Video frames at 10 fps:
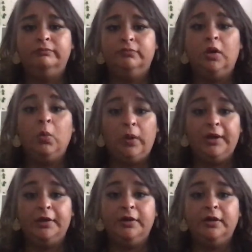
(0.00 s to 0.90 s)

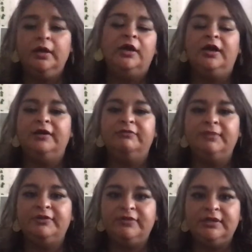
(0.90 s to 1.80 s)
aware of
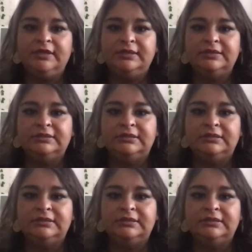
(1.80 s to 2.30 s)
my feelings